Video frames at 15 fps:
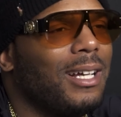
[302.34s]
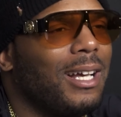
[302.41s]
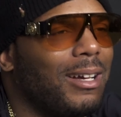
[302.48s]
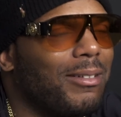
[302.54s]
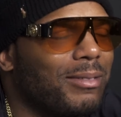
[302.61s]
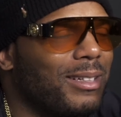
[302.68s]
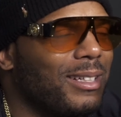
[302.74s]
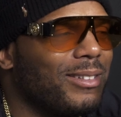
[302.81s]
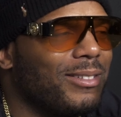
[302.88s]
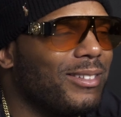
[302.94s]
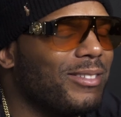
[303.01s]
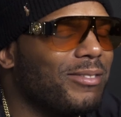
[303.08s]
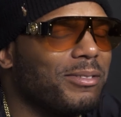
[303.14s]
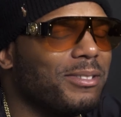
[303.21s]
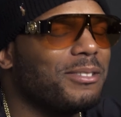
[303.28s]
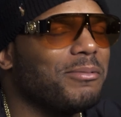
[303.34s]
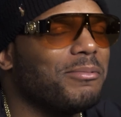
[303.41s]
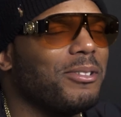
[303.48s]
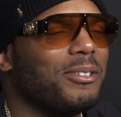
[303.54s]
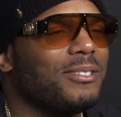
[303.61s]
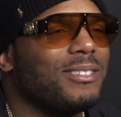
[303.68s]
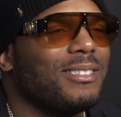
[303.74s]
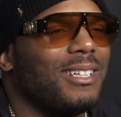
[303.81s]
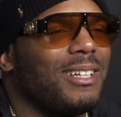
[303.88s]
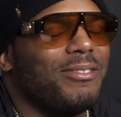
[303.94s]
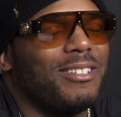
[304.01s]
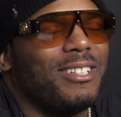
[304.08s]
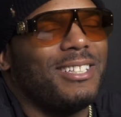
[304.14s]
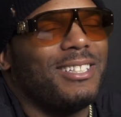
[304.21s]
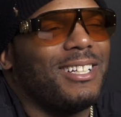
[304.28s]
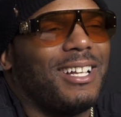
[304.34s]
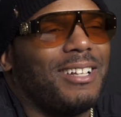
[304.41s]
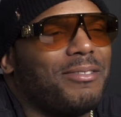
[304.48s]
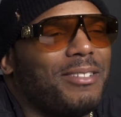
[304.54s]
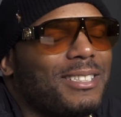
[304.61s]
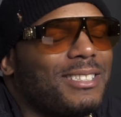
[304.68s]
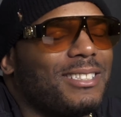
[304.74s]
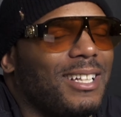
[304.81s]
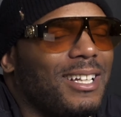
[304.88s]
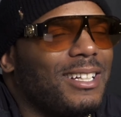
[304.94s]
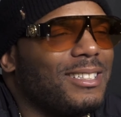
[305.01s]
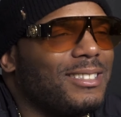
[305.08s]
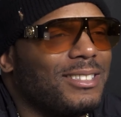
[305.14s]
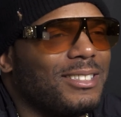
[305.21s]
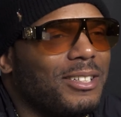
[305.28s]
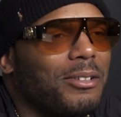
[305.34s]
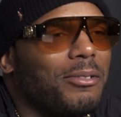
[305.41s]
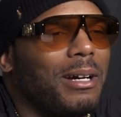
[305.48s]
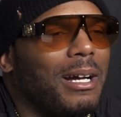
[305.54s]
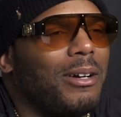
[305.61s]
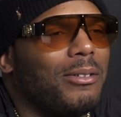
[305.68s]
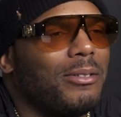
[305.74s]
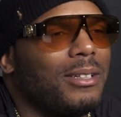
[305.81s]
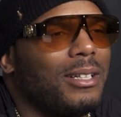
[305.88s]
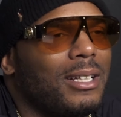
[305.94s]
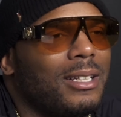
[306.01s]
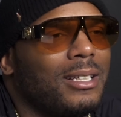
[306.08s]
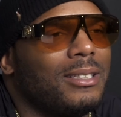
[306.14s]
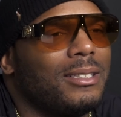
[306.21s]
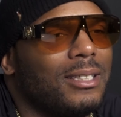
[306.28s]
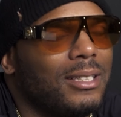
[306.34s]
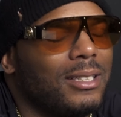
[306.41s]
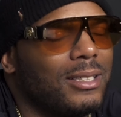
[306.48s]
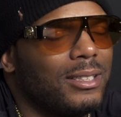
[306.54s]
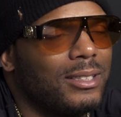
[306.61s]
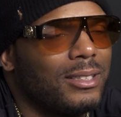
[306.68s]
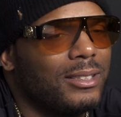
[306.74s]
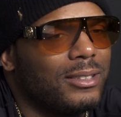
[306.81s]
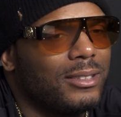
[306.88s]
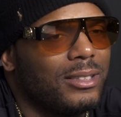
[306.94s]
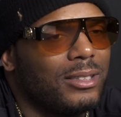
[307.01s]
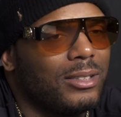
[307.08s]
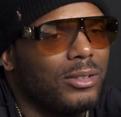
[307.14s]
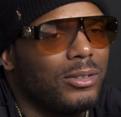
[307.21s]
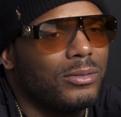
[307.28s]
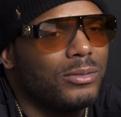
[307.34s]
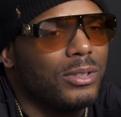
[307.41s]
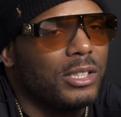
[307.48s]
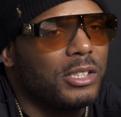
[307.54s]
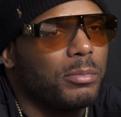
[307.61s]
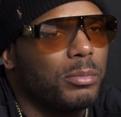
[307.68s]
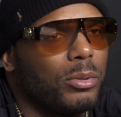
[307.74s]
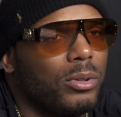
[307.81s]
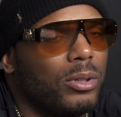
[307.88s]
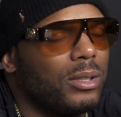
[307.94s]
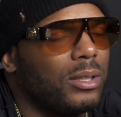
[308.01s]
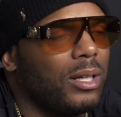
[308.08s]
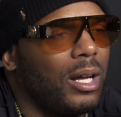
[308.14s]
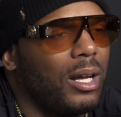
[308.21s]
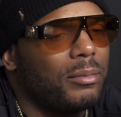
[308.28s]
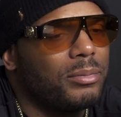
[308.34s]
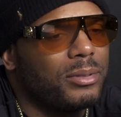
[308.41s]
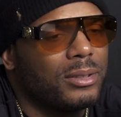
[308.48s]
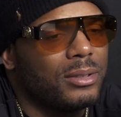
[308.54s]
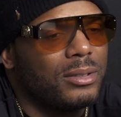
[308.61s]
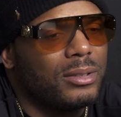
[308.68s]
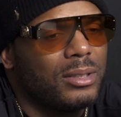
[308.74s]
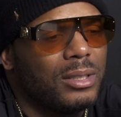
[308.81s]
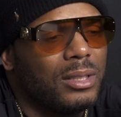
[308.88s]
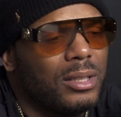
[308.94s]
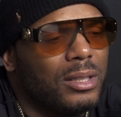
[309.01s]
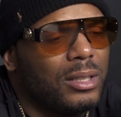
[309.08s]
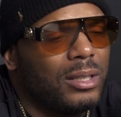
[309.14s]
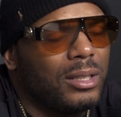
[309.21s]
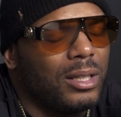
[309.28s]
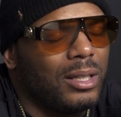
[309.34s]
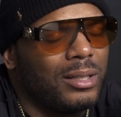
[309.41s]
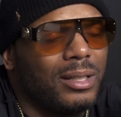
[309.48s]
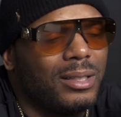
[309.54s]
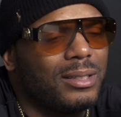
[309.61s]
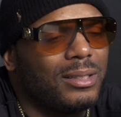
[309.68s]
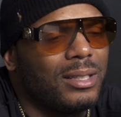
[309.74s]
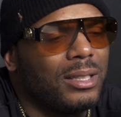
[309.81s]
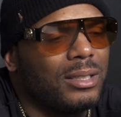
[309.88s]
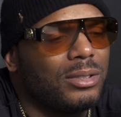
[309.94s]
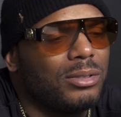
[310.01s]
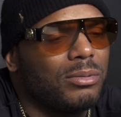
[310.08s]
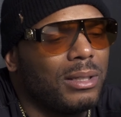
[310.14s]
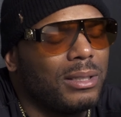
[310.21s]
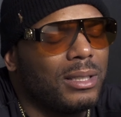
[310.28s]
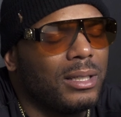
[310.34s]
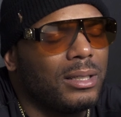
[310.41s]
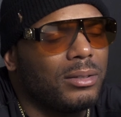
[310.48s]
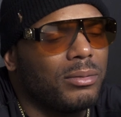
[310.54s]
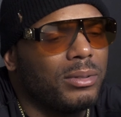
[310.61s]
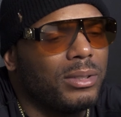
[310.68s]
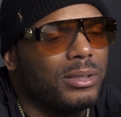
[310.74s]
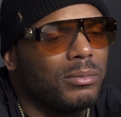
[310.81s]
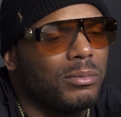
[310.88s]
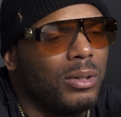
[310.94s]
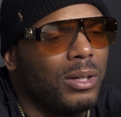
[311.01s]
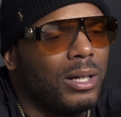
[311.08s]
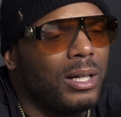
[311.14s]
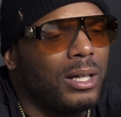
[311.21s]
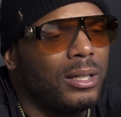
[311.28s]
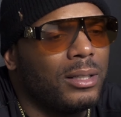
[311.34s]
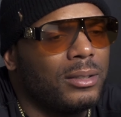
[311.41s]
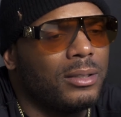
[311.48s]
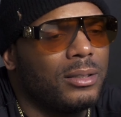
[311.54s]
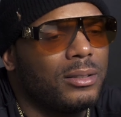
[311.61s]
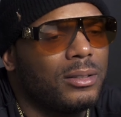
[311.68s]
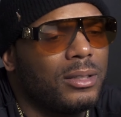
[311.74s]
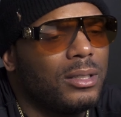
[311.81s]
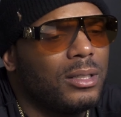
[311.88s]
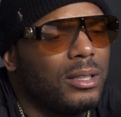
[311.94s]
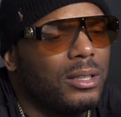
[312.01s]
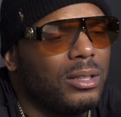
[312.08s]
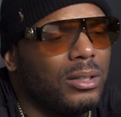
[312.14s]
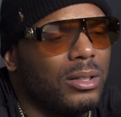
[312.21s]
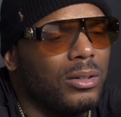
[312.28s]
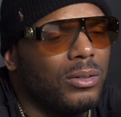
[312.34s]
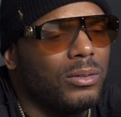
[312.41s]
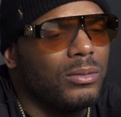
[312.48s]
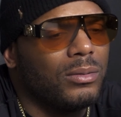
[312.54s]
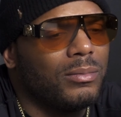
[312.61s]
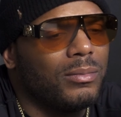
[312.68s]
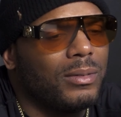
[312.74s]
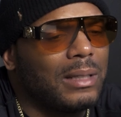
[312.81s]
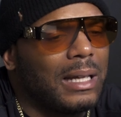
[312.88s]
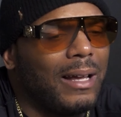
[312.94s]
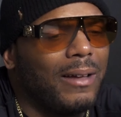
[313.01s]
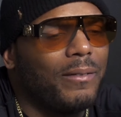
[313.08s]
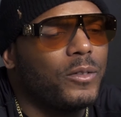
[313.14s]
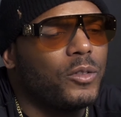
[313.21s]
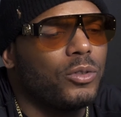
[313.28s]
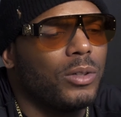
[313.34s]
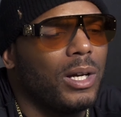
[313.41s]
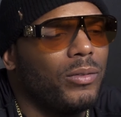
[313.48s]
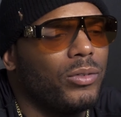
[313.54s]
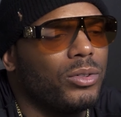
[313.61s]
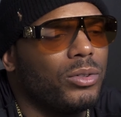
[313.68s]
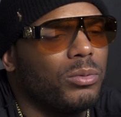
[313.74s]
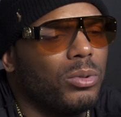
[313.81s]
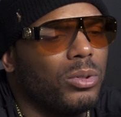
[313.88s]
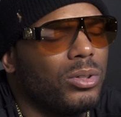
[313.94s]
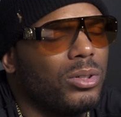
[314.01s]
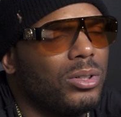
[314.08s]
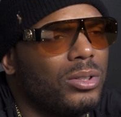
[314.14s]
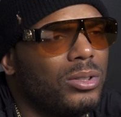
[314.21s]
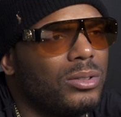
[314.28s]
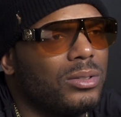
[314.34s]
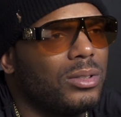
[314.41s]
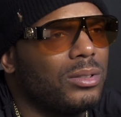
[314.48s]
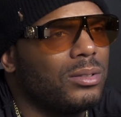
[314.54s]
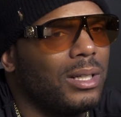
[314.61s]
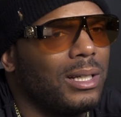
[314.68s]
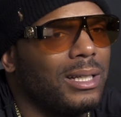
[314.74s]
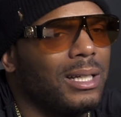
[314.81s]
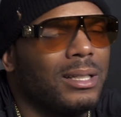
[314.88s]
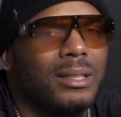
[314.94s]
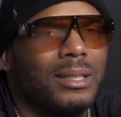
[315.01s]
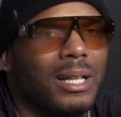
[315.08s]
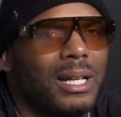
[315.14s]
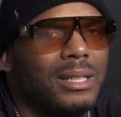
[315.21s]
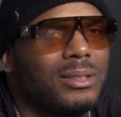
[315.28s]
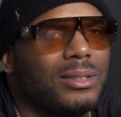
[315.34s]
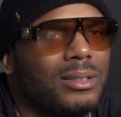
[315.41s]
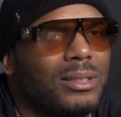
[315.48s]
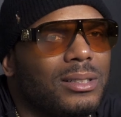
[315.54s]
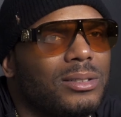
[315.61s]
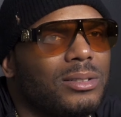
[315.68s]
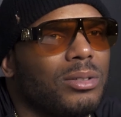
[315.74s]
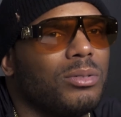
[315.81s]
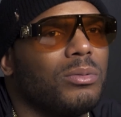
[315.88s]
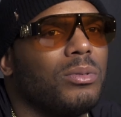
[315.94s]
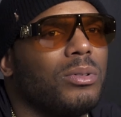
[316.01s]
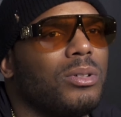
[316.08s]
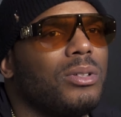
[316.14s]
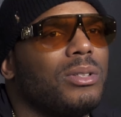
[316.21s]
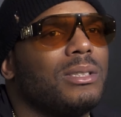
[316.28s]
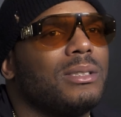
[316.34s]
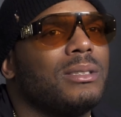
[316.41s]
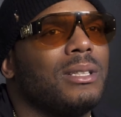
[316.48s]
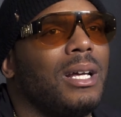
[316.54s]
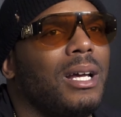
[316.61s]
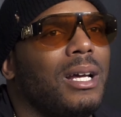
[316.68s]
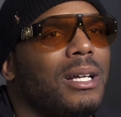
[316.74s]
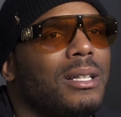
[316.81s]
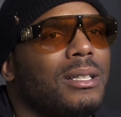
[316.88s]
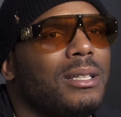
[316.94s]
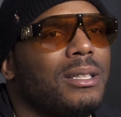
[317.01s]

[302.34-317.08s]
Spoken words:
I mean, what's the worst? I mean, I'm not scared to go out and, explore other options. Another thing, too, I think the reason why, you know, I've traveled the world, like internationally. So the world is not,